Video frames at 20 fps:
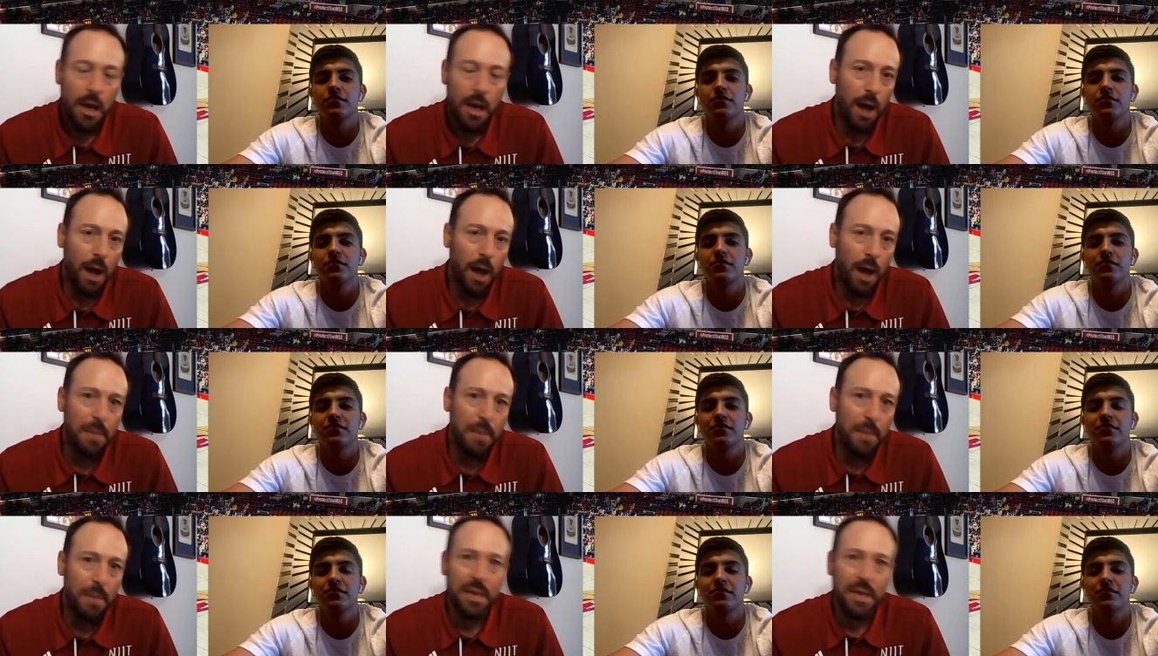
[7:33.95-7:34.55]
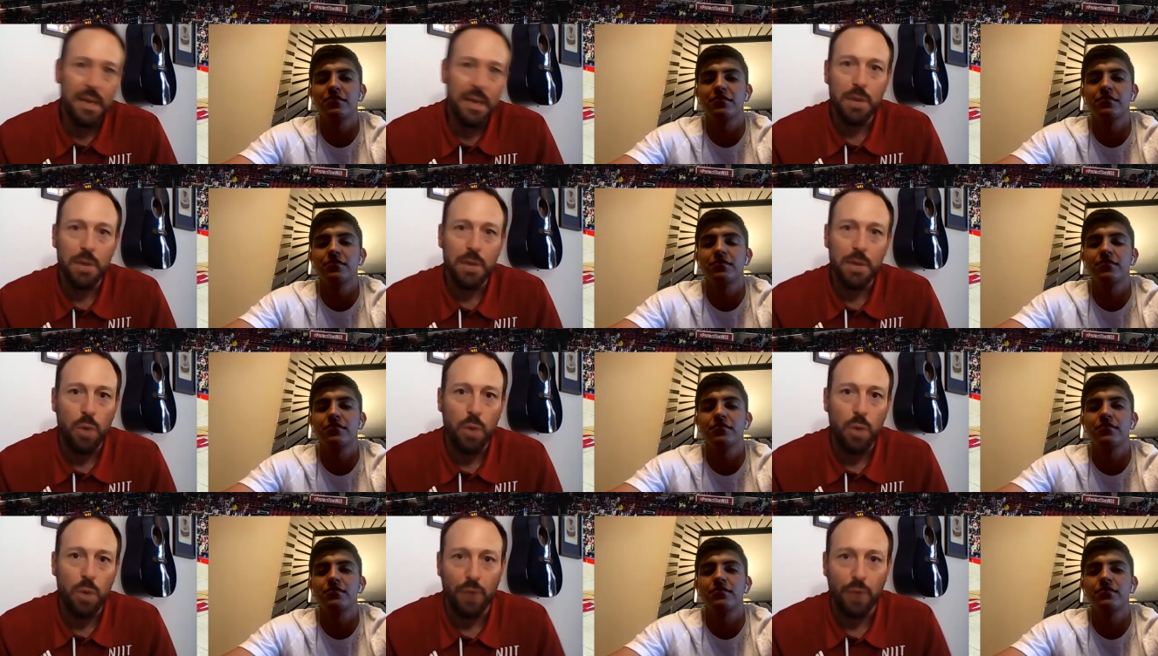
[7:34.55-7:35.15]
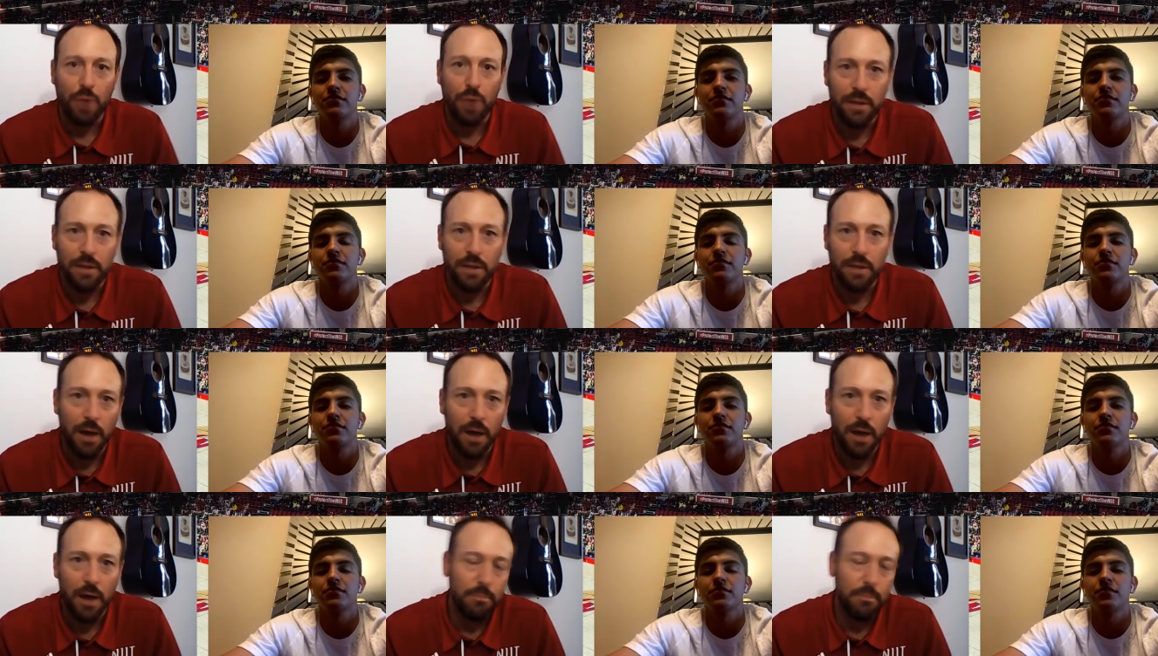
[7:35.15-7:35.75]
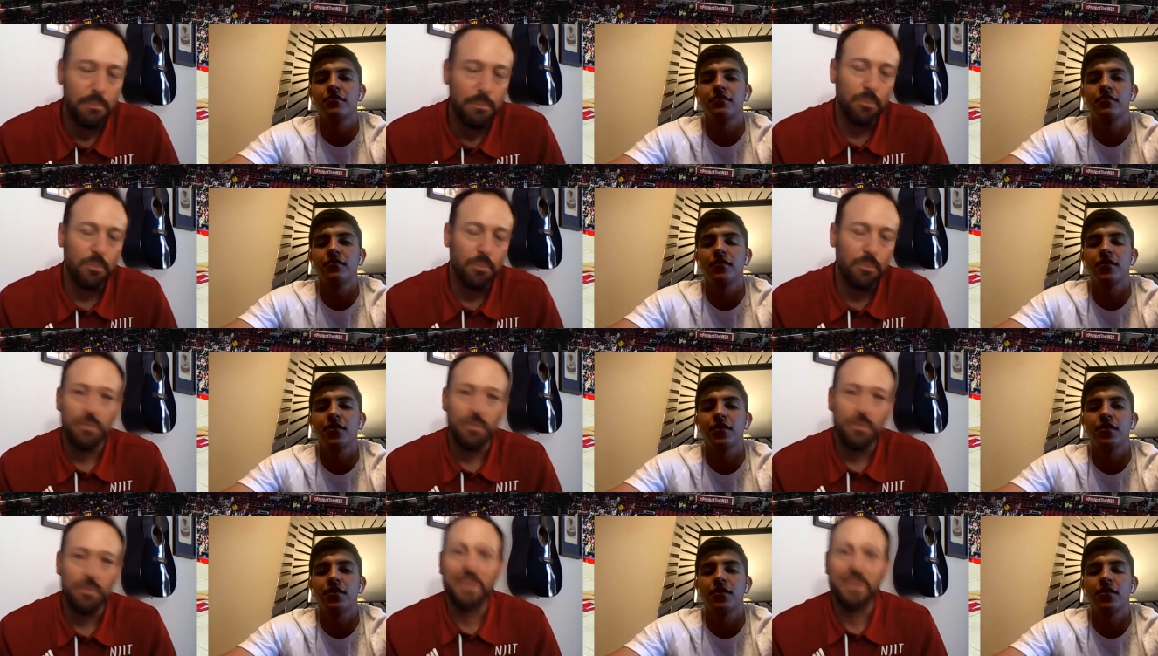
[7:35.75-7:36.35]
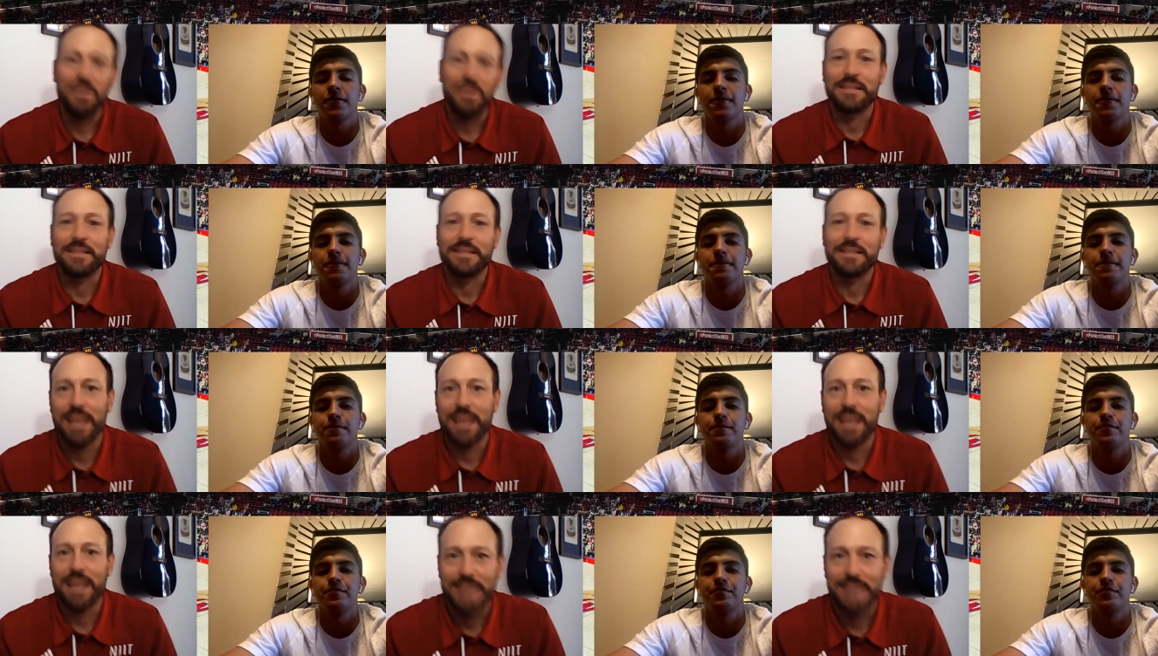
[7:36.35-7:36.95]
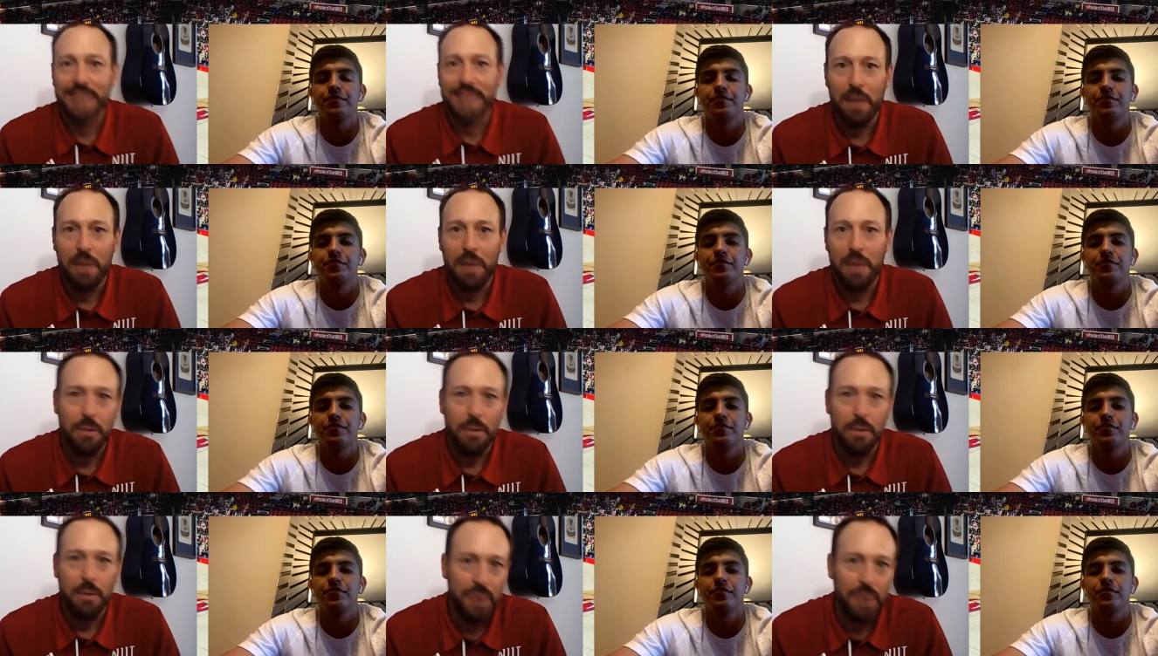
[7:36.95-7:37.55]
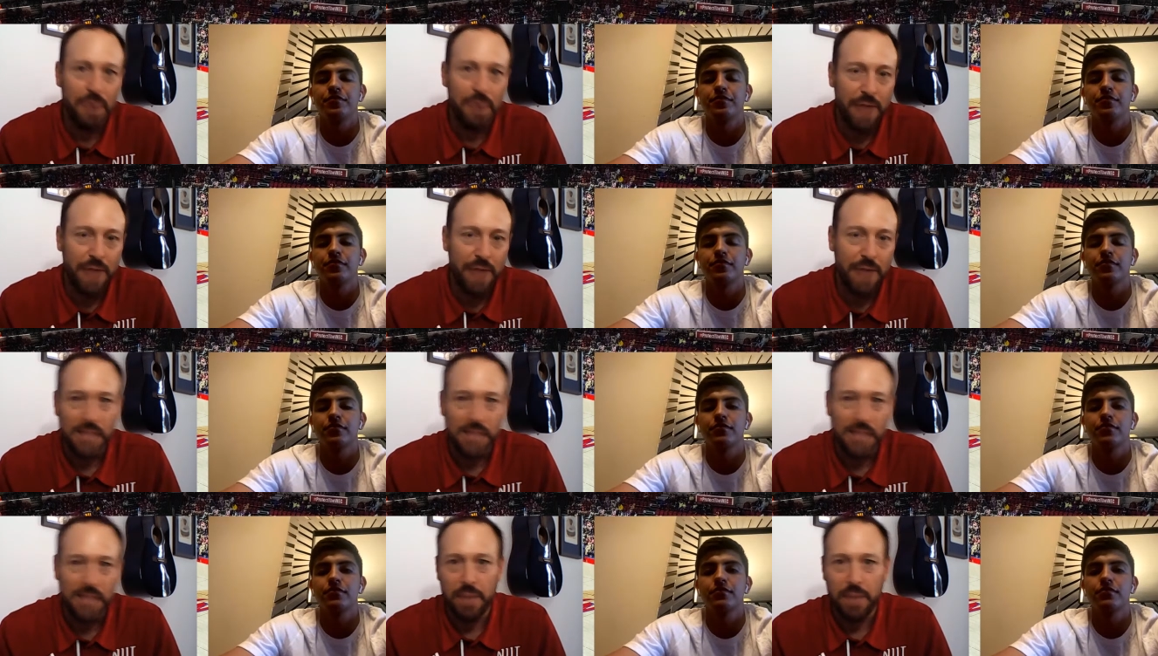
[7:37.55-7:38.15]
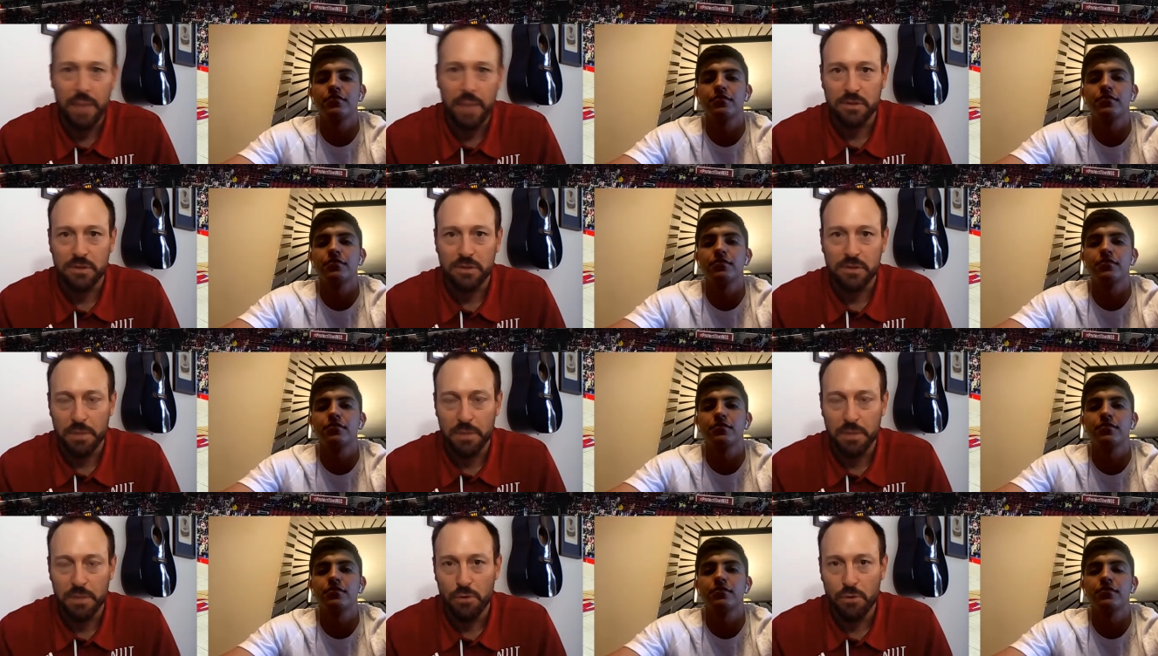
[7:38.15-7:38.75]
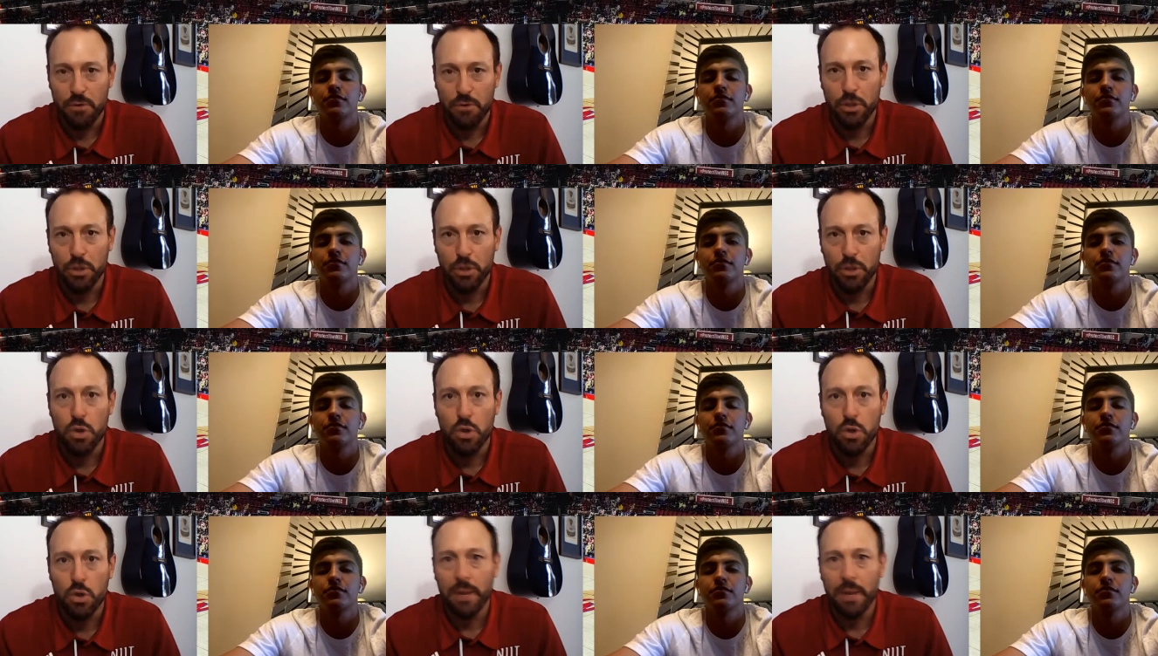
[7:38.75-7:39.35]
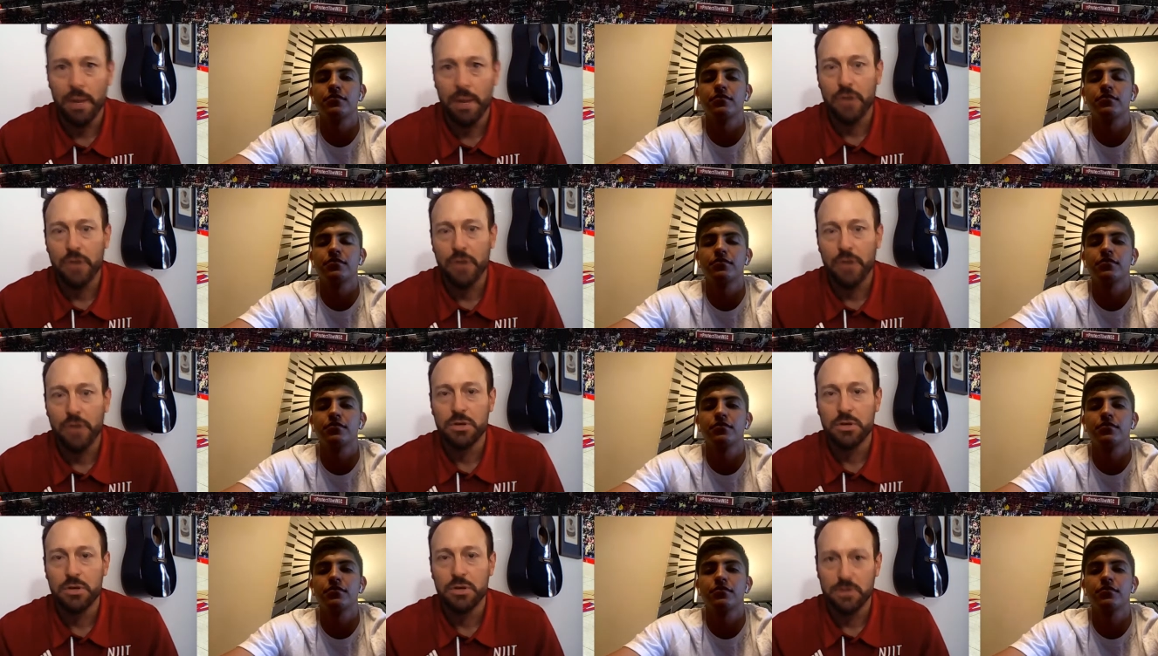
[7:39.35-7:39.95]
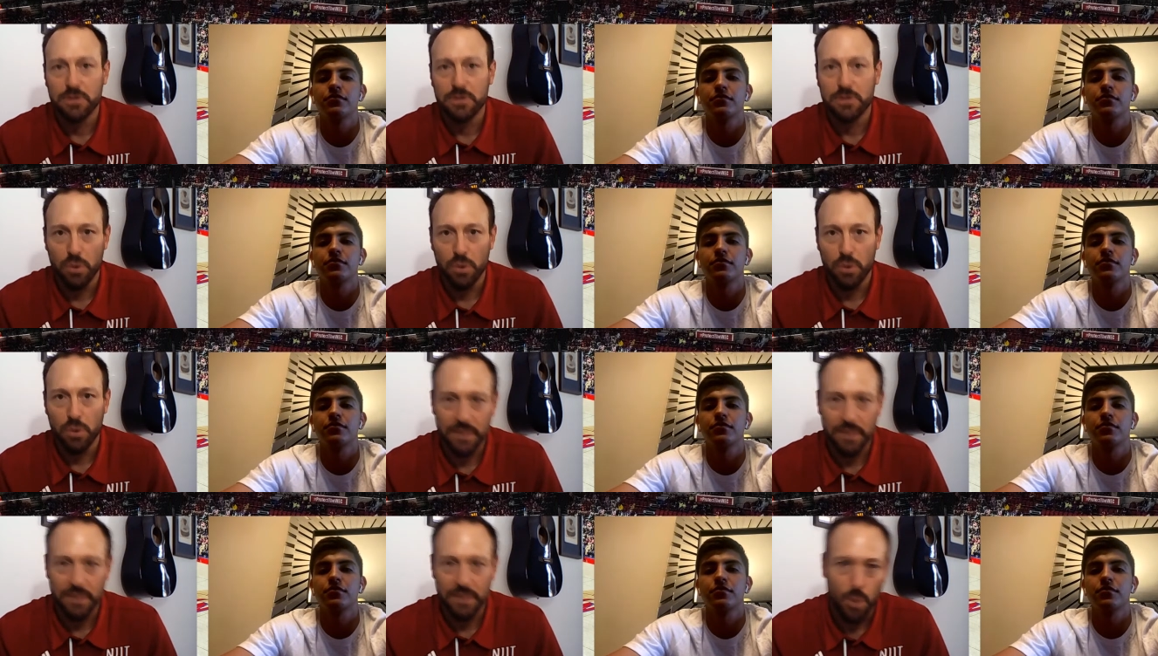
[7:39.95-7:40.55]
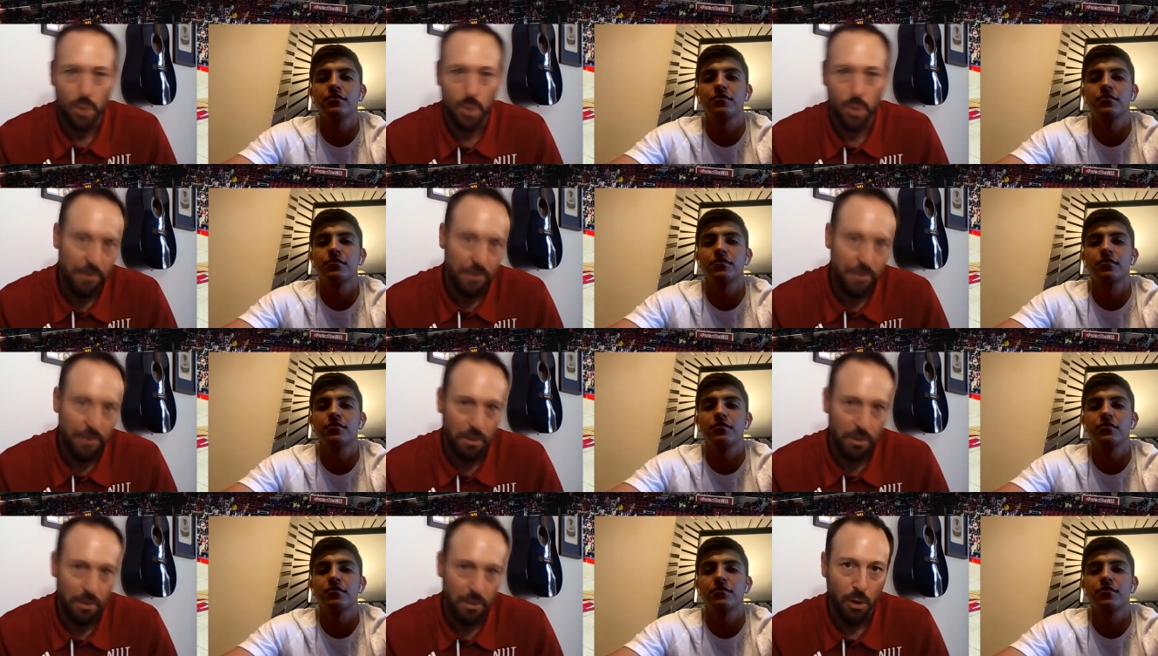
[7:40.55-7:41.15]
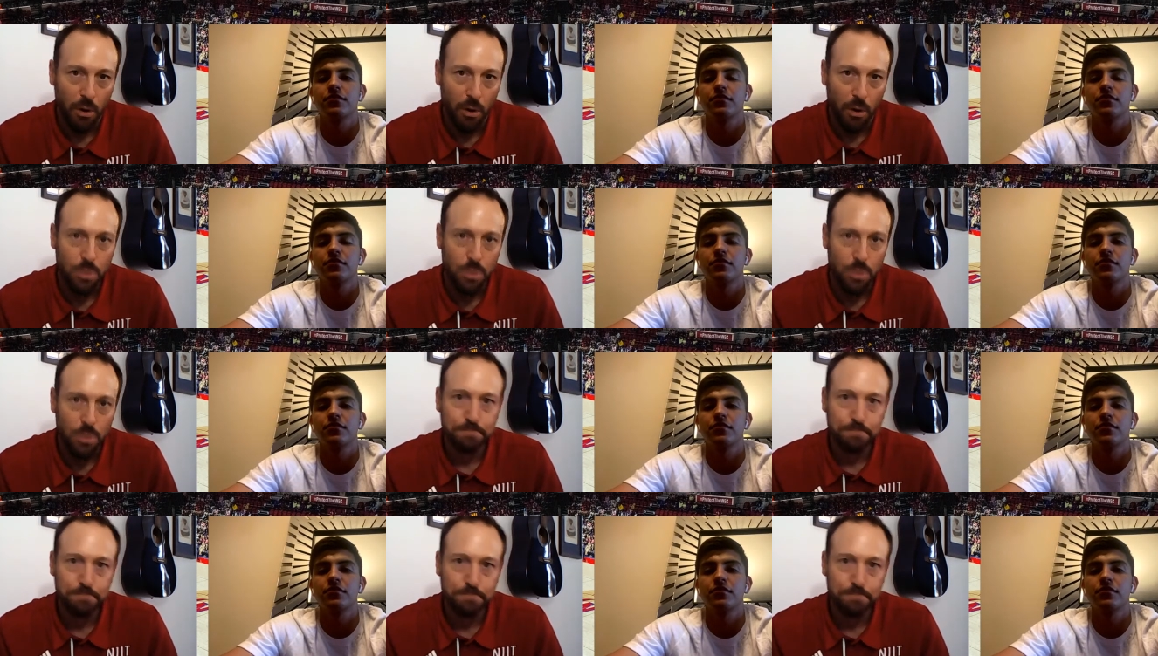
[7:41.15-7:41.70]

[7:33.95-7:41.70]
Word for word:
Speaker 1: Uh, maybe give me a quick thought on, on thing that stands out, maybe a favorite aspect or something you really enjoyed about your two years in North that's away from the hardwood